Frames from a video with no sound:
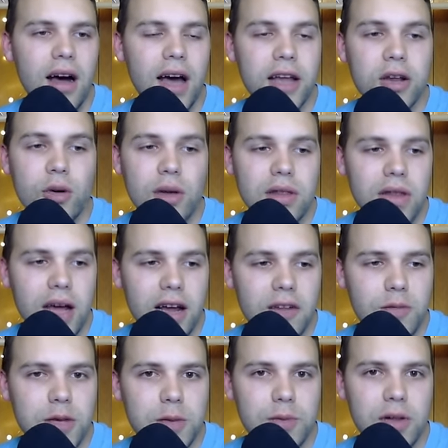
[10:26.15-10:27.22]
I know a lot of
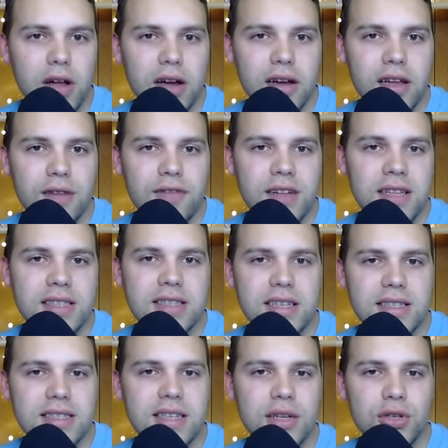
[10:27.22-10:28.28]
people are convinced that
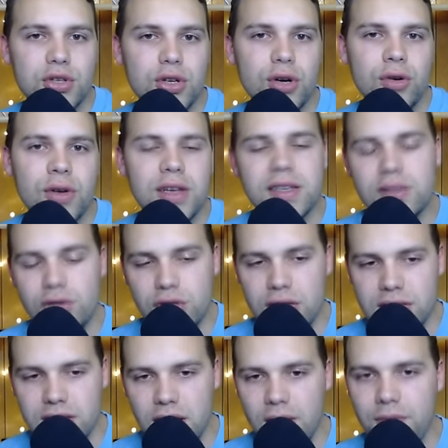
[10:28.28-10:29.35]
Xingqiu is just